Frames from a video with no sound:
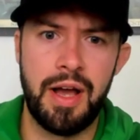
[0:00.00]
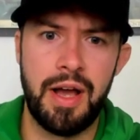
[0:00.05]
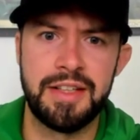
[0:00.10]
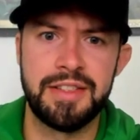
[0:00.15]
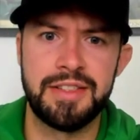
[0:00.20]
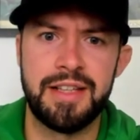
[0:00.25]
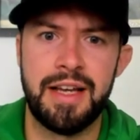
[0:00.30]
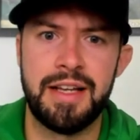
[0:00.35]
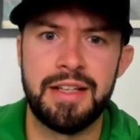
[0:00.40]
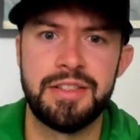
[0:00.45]

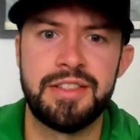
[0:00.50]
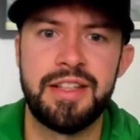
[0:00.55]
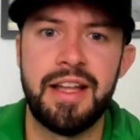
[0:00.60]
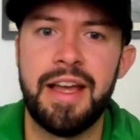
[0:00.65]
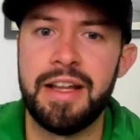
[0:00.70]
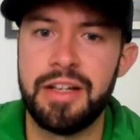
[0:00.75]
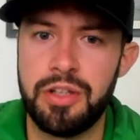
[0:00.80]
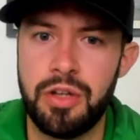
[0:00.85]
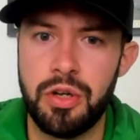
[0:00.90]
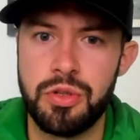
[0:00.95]
as as the
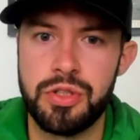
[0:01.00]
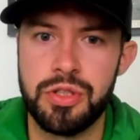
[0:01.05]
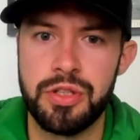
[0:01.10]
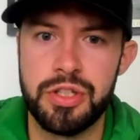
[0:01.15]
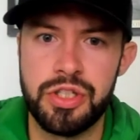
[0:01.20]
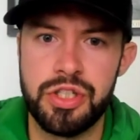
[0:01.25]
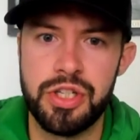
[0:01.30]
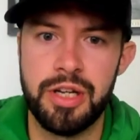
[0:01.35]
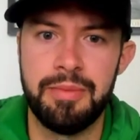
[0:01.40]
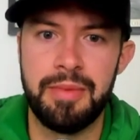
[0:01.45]
head coach of
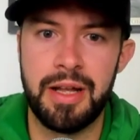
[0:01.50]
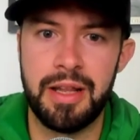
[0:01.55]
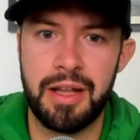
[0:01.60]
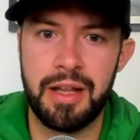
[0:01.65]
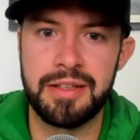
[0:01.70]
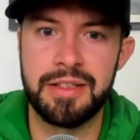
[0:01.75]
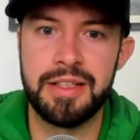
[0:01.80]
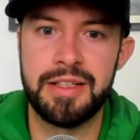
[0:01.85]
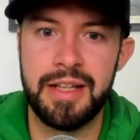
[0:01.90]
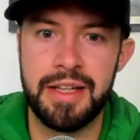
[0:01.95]
the gym, I like to